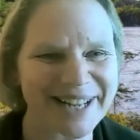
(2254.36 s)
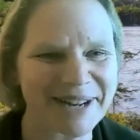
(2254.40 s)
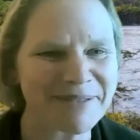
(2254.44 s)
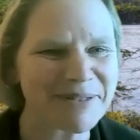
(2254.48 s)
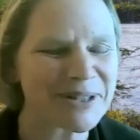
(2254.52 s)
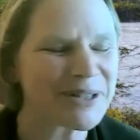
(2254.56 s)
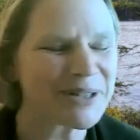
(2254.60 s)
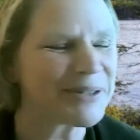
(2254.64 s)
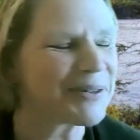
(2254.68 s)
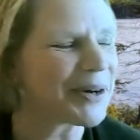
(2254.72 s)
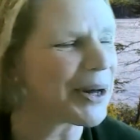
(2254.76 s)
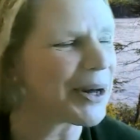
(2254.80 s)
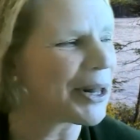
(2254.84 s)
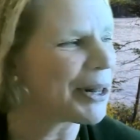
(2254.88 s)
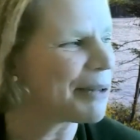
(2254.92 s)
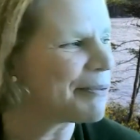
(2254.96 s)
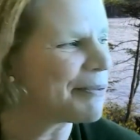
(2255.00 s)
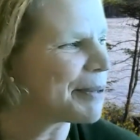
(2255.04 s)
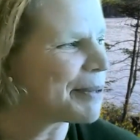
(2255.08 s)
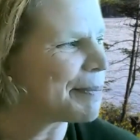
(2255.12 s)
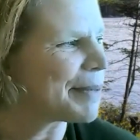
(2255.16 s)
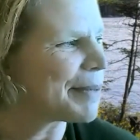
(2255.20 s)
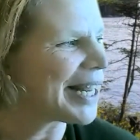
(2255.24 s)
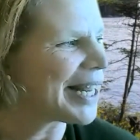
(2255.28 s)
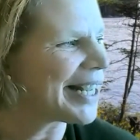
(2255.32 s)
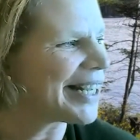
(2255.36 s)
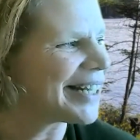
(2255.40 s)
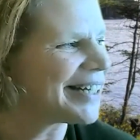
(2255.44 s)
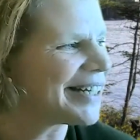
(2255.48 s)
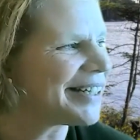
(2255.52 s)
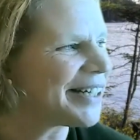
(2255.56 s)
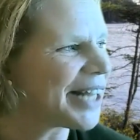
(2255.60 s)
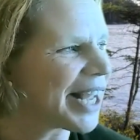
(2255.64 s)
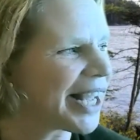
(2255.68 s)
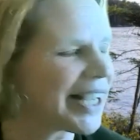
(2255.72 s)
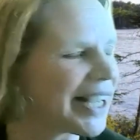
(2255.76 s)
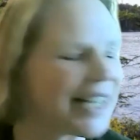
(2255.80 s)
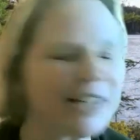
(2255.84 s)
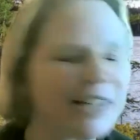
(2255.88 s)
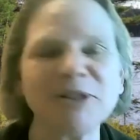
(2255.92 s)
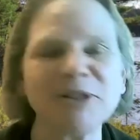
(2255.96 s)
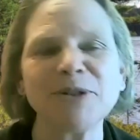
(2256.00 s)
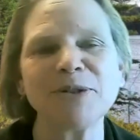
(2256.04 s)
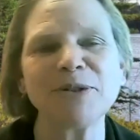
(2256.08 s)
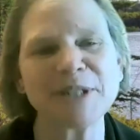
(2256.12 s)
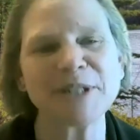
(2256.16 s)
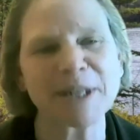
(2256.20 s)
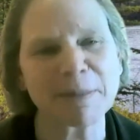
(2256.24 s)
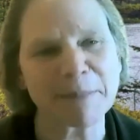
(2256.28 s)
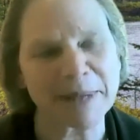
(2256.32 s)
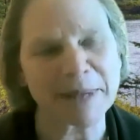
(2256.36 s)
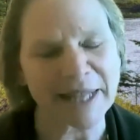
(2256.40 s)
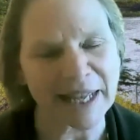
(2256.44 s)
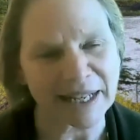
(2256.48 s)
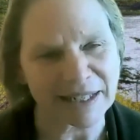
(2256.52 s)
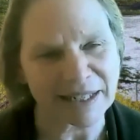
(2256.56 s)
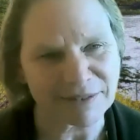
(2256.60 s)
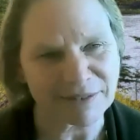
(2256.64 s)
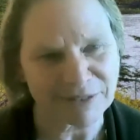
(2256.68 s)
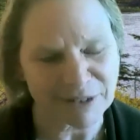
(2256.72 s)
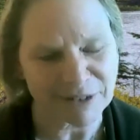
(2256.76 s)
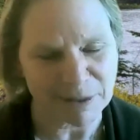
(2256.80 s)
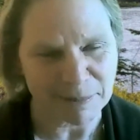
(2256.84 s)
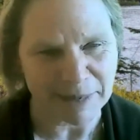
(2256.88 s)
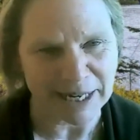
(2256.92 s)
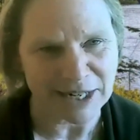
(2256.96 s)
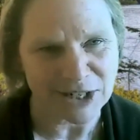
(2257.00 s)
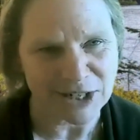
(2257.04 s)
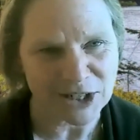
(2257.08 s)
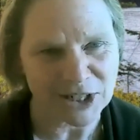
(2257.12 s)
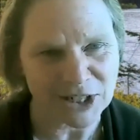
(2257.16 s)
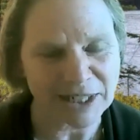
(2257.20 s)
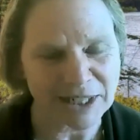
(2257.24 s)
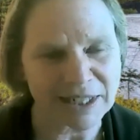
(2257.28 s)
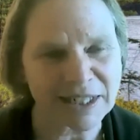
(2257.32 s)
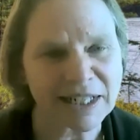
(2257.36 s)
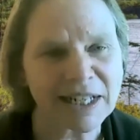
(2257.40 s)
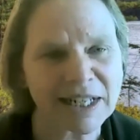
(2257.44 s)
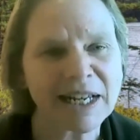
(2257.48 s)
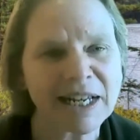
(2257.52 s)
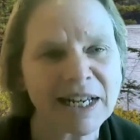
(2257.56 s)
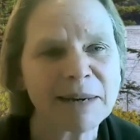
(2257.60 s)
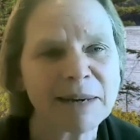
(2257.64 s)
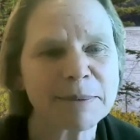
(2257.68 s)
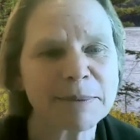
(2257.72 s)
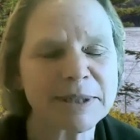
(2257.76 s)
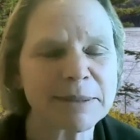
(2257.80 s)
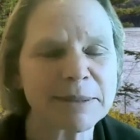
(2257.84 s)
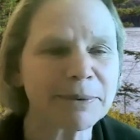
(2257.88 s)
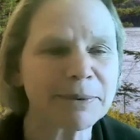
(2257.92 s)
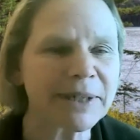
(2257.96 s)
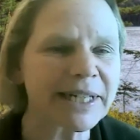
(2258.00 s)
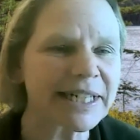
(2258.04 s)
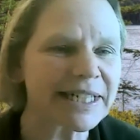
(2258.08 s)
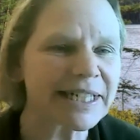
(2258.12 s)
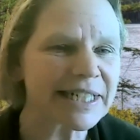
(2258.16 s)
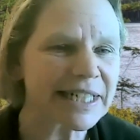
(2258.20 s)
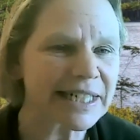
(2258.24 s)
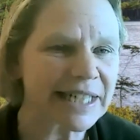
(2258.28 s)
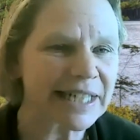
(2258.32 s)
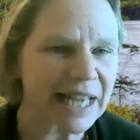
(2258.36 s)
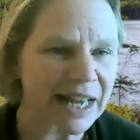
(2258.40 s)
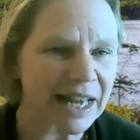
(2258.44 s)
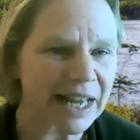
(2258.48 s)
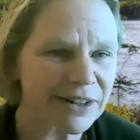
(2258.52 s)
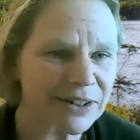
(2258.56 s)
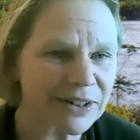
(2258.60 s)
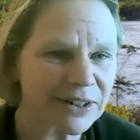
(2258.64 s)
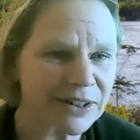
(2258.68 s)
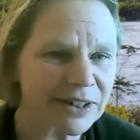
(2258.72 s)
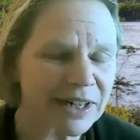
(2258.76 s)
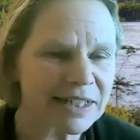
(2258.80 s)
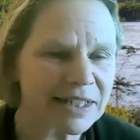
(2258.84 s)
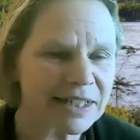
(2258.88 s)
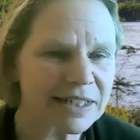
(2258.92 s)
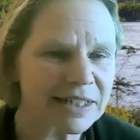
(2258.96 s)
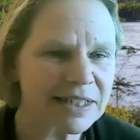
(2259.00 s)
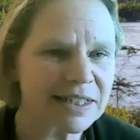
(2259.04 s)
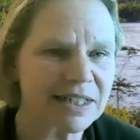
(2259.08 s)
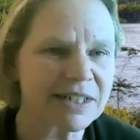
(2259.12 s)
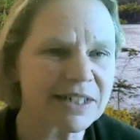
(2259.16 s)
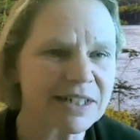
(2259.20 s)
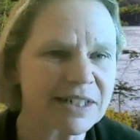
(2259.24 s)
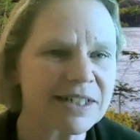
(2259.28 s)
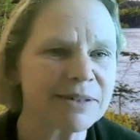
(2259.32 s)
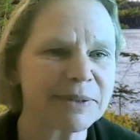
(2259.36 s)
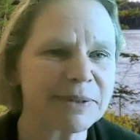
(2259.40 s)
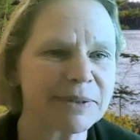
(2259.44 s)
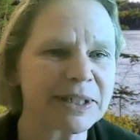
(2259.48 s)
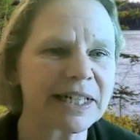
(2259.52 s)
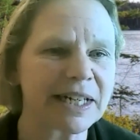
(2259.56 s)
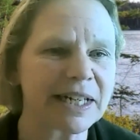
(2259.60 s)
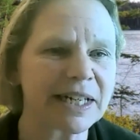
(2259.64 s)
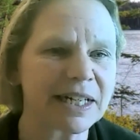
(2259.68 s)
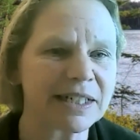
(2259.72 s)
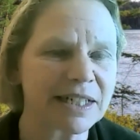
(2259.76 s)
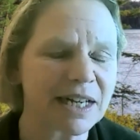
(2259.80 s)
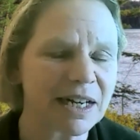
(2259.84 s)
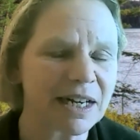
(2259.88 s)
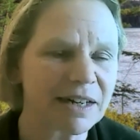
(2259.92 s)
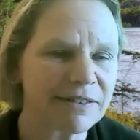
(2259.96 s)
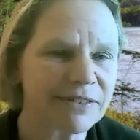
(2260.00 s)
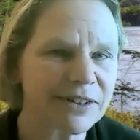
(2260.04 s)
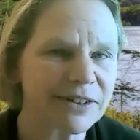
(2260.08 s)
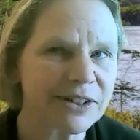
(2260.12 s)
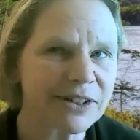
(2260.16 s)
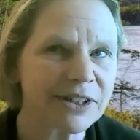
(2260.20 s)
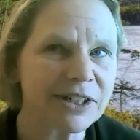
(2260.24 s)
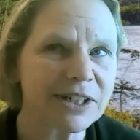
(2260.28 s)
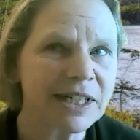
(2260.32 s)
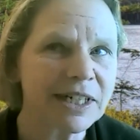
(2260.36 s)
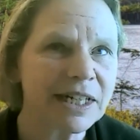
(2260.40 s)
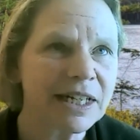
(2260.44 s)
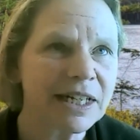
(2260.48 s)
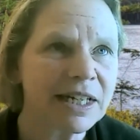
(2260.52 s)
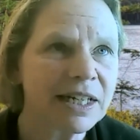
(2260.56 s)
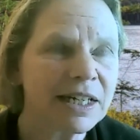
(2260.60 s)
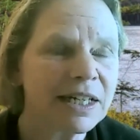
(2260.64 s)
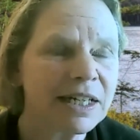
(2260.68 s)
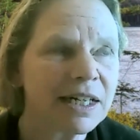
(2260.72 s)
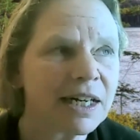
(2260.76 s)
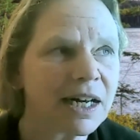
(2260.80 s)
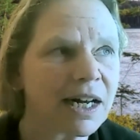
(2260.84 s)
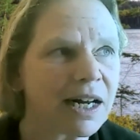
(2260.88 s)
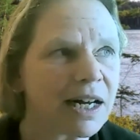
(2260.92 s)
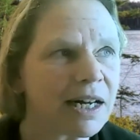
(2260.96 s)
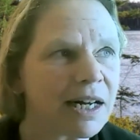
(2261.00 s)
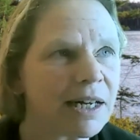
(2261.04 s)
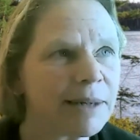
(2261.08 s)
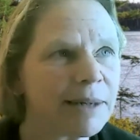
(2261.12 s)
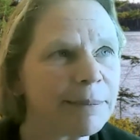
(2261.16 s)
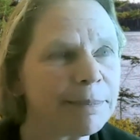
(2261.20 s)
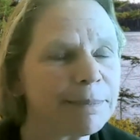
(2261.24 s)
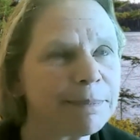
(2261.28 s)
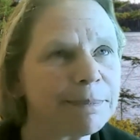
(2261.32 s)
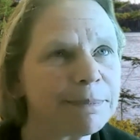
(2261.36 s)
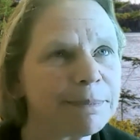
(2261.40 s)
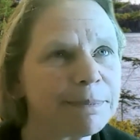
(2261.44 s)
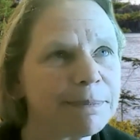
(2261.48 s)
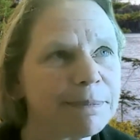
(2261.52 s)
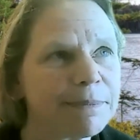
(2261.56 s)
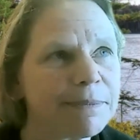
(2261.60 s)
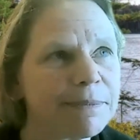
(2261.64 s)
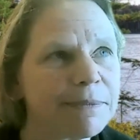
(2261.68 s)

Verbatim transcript: time to do all of them, and I can I can use some of that information, but to bring it together and start to really uncover um,